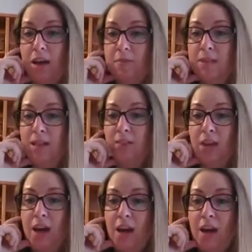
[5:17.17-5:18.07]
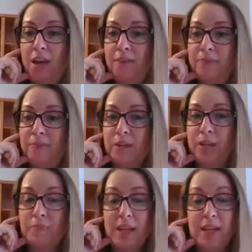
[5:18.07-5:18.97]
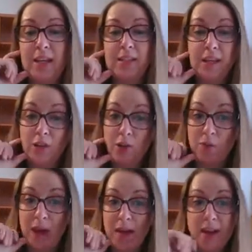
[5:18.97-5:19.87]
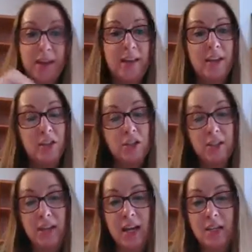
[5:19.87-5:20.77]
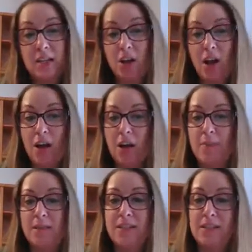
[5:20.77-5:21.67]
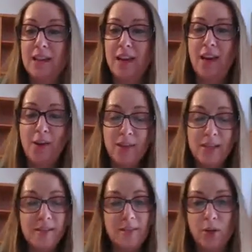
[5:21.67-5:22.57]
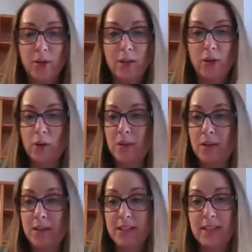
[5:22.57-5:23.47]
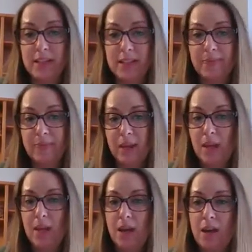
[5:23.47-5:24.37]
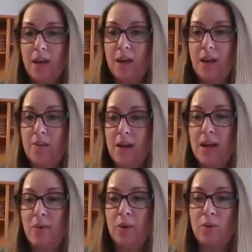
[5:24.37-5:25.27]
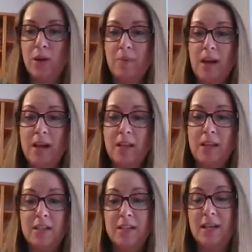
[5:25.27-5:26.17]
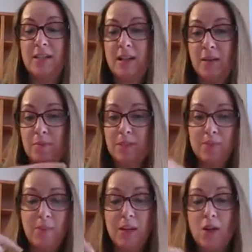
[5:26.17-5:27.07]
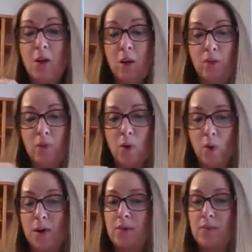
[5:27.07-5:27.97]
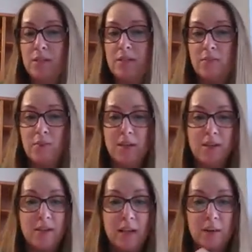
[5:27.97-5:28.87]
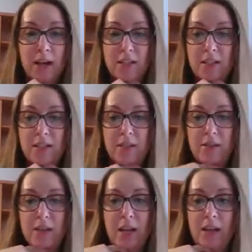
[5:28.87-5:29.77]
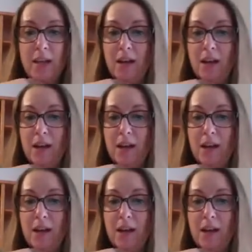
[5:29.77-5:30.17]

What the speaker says: Sylvia, the main thing is that you don't panic and that you're just nice and calm and just say, oh, this is totally normal, because it is. And I wouldn't worry about it. And then just next time, just make note of what oil was they reacted to, and then